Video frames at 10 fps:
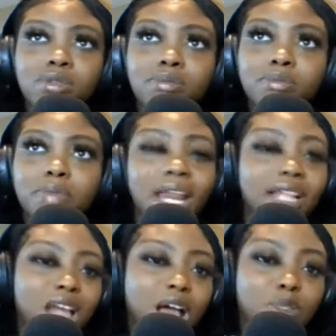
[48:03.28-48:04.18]
many
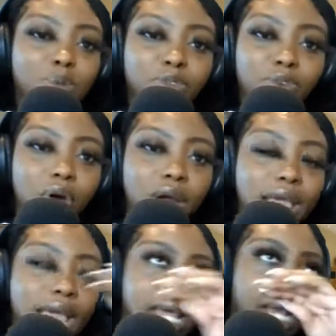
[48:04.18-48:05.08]
times before,
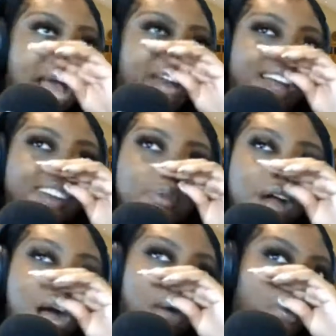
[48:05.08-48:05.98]
and I don't have a
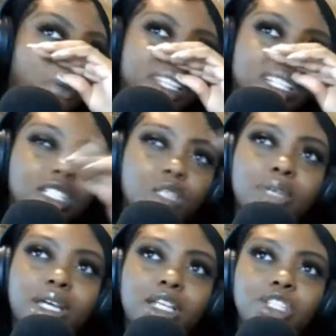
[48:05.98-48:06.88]
problem with it, just
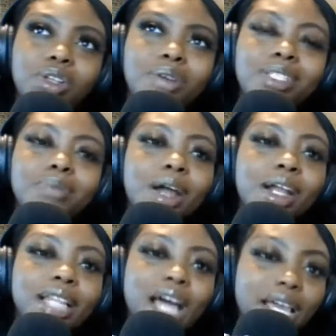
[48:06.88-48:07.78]
because, it's a part
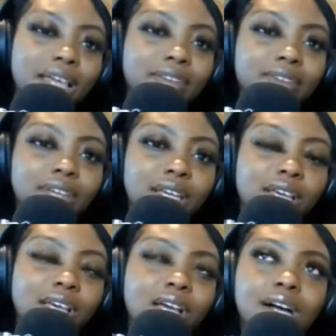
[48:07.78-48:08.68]
of life.
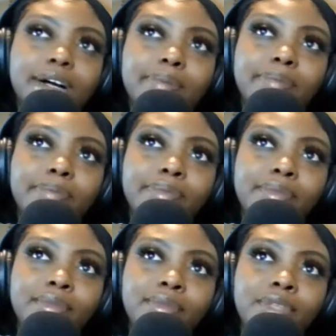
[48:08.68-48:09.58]
Um,
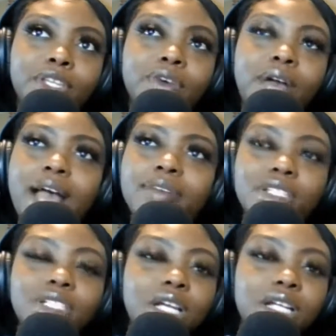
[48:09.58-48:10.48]
you don't have to
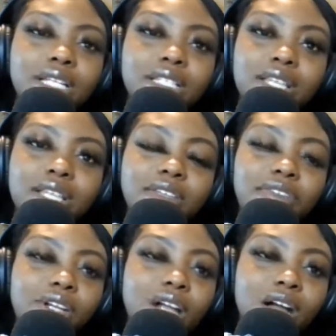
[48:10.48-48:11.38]
share these things if
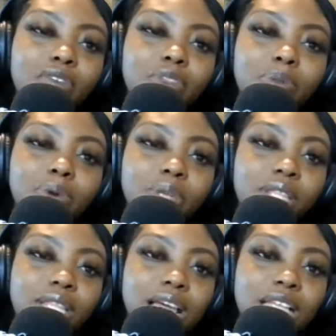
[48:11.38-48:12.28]
you're not comfortable with
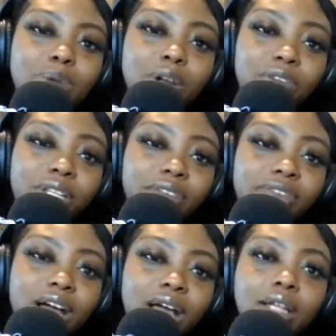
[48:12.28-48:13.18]
it. That's perfectly
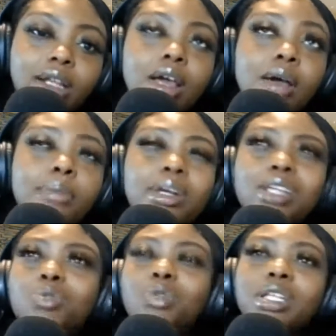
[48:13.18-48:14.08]
fine, but
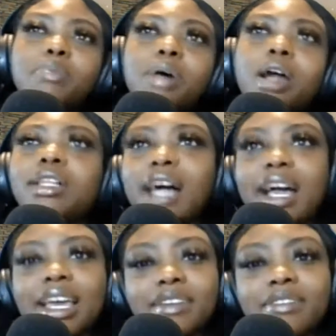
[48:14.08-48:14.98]
it's really a part of
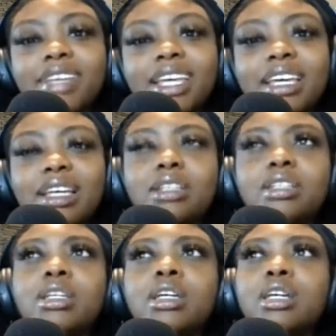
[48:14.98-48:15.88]
life. And
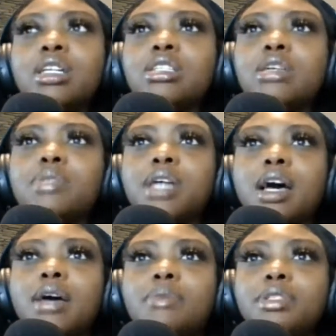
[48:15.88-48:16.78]

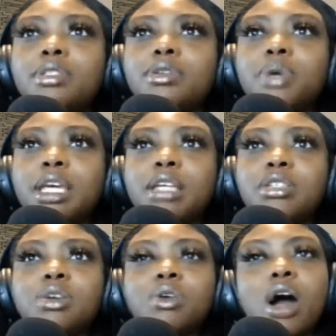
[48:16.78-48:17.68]
sometimes we get
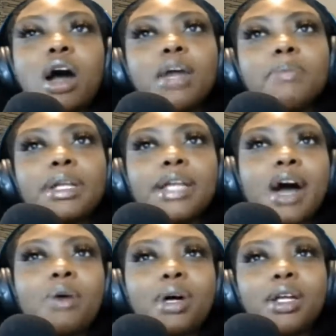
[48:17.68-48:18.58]
so caught up in
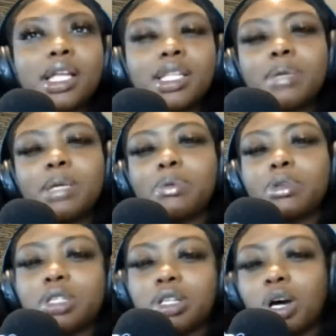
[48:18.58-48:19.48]
not want other people
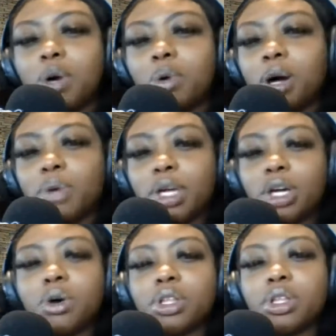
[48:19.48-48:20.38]
to know what we're
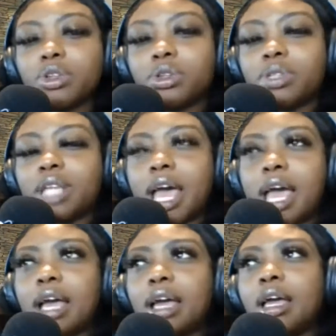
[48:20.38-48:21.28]
going through
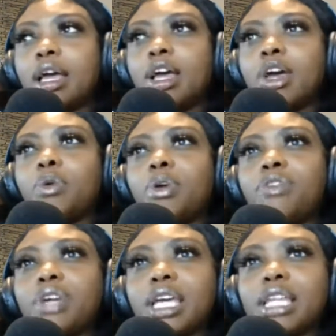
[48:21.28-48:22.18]
that we
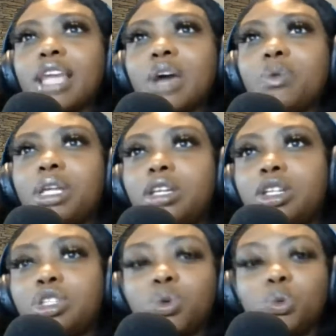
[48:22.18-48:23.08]
forget that we need
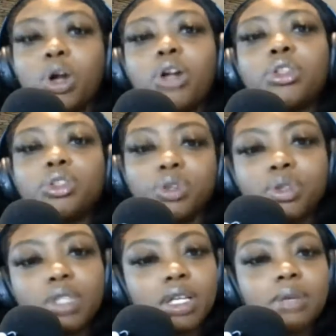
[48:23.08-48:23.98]
to work through
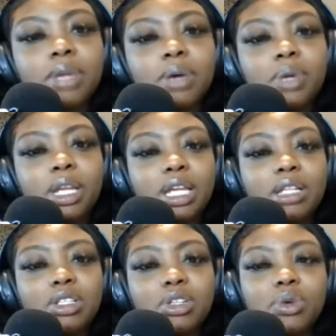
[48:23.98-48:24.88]
them and we need
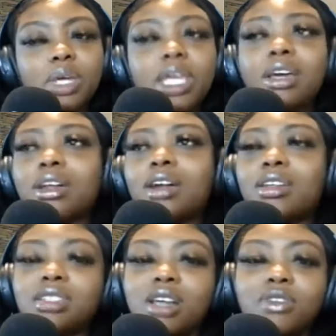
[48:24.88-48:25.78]
to heal
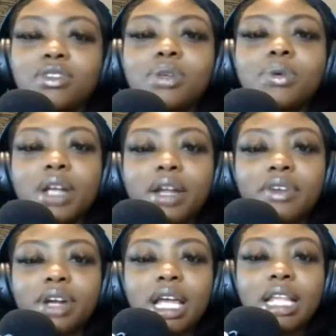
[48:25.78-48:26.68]
ourselves or whatever.
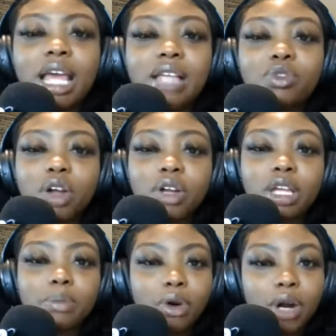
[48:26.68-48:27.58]
And that's very
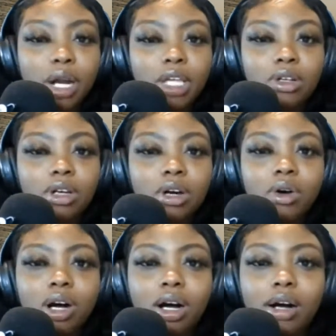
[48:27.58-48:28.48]
important.
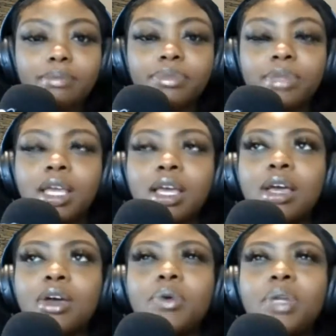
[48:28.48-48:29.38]

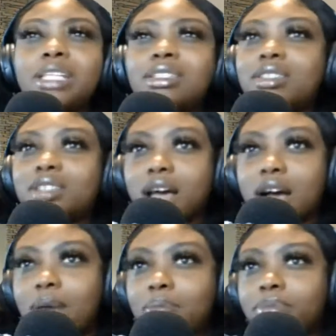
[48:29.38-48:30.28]
We need to stop